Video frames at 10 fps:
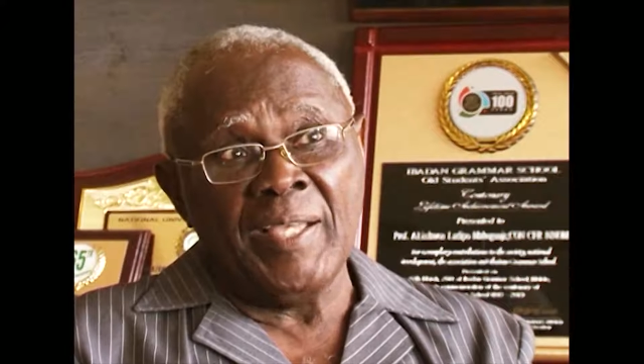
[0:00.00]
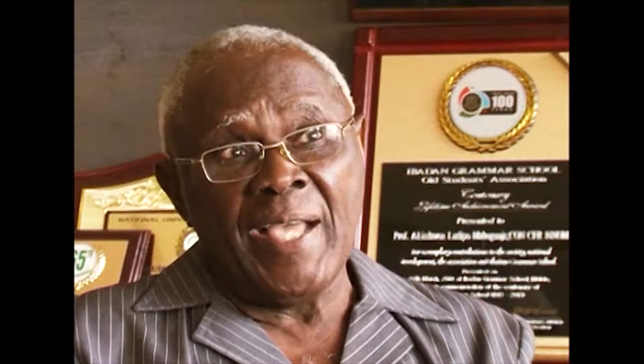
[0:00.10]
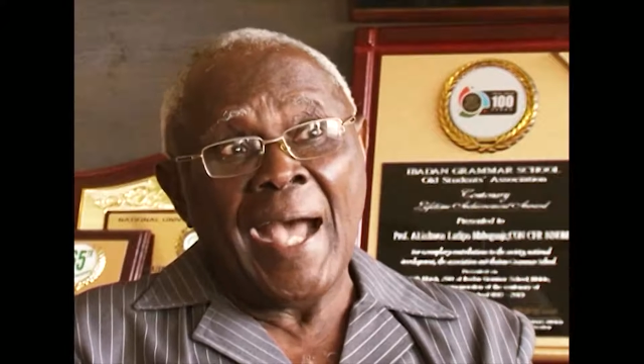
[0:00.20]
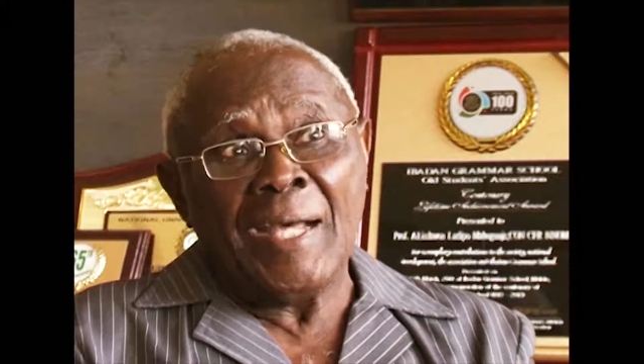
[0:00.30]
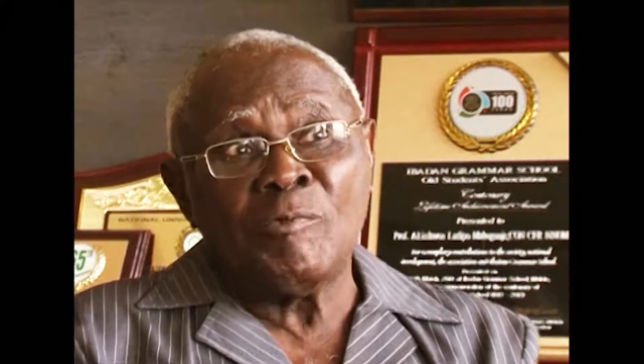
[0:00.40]

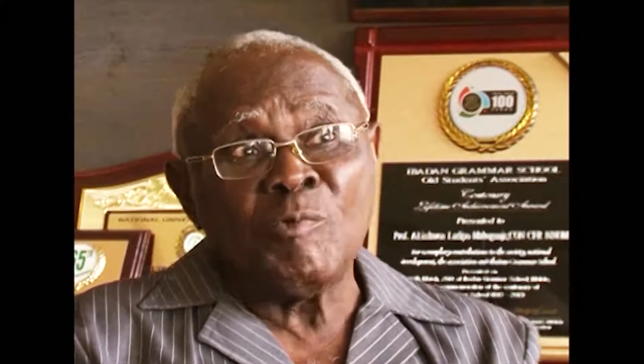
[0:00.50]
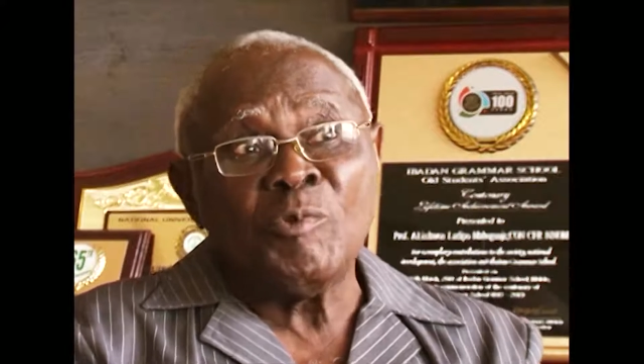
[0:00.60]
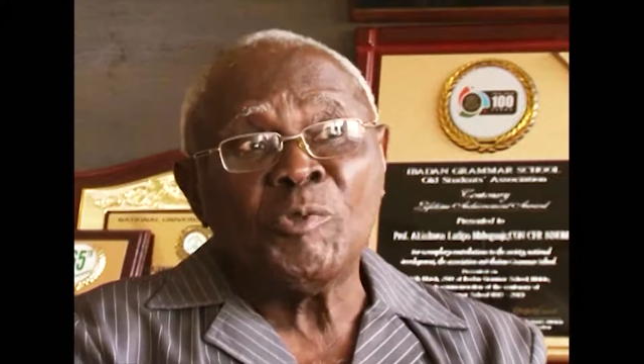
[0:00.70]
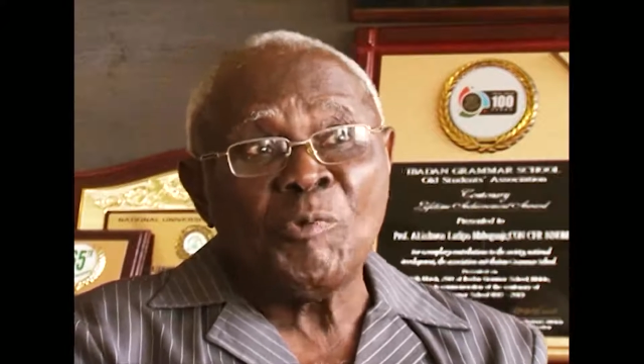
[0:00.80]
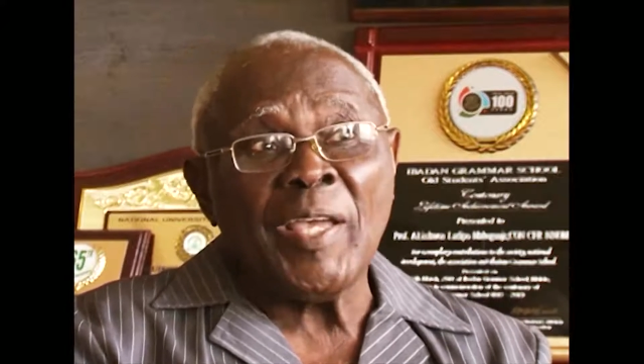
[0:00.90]

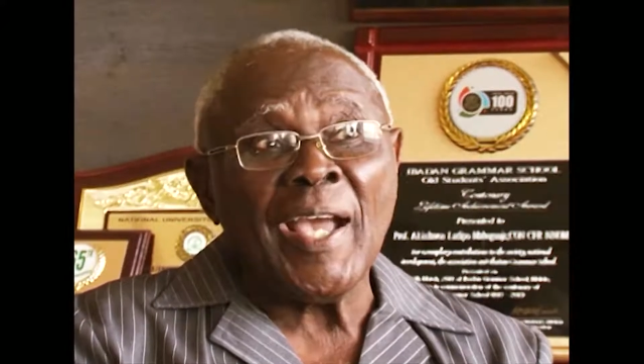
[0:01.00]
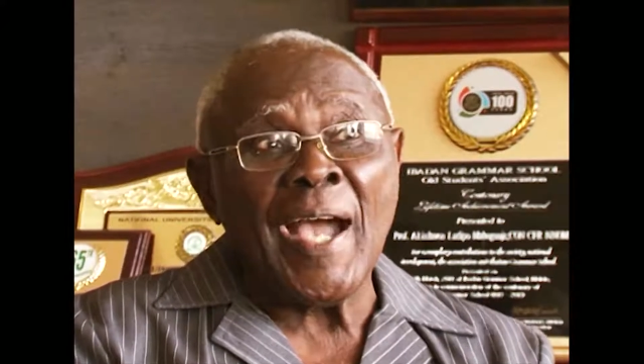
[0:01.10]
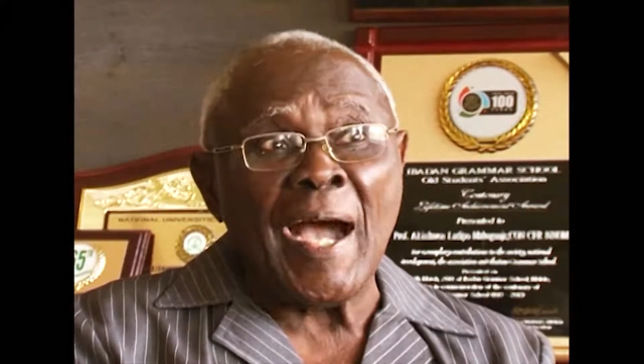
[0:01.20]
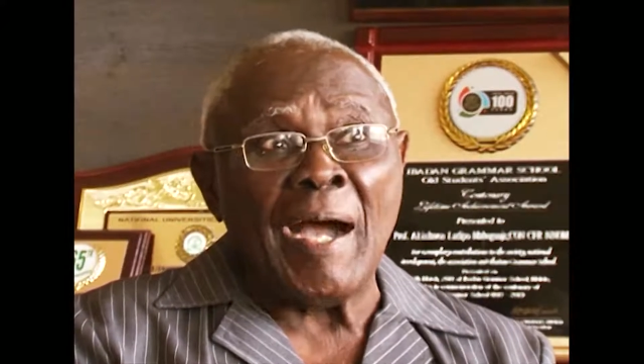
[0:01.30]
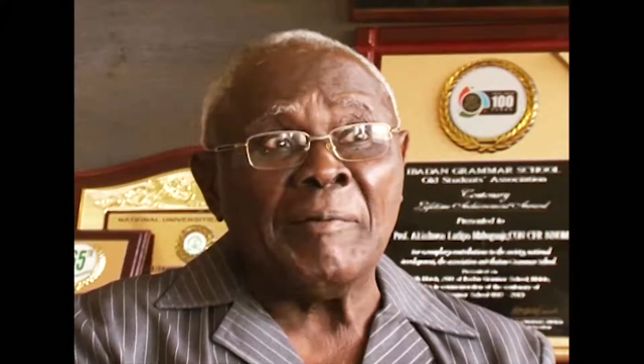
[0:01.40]
hardwood we
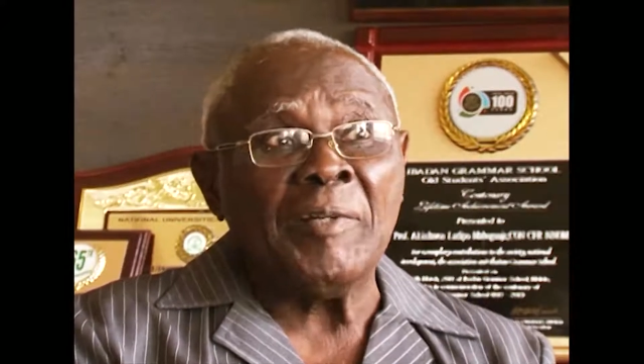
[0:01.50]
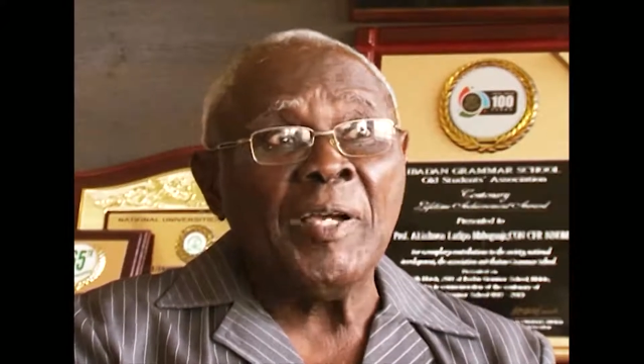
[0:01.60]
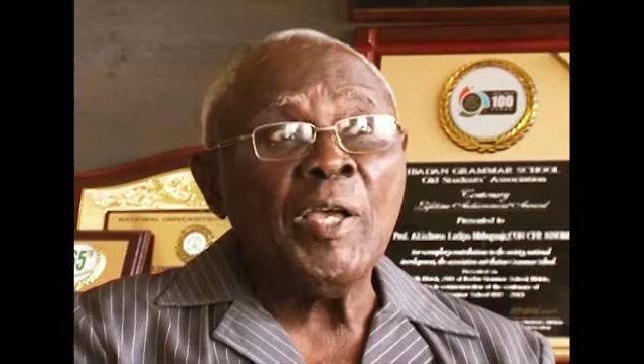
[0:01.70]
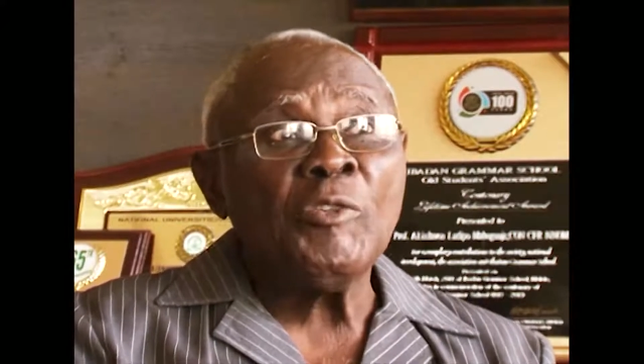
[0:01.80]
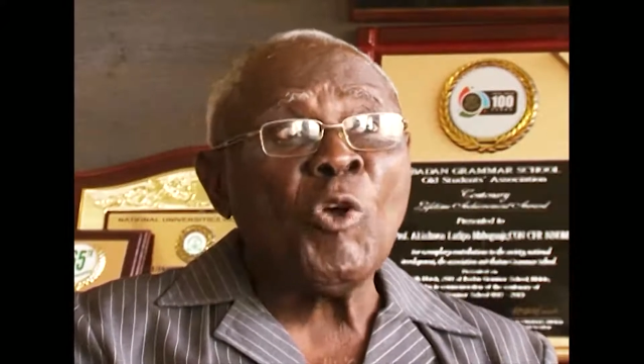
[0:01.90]
have.
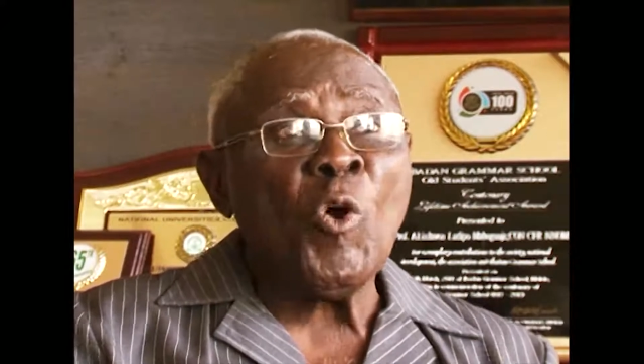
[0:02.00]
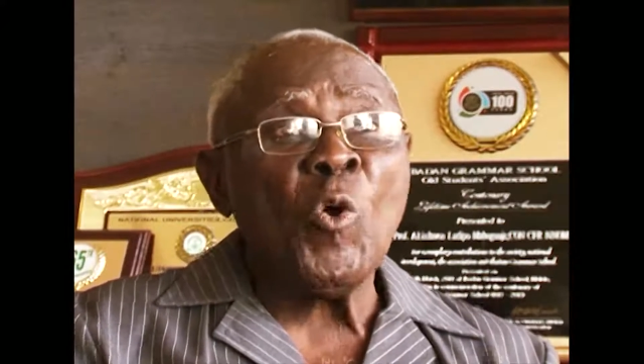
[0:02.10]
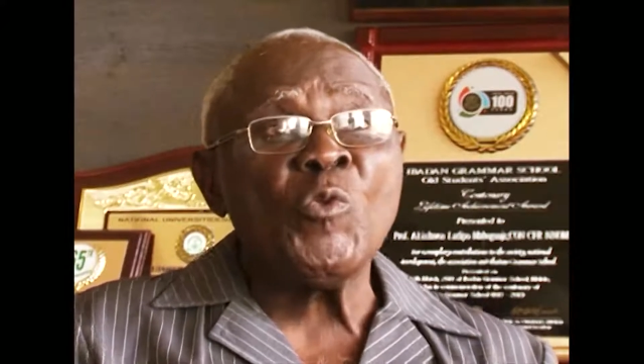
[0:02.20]
So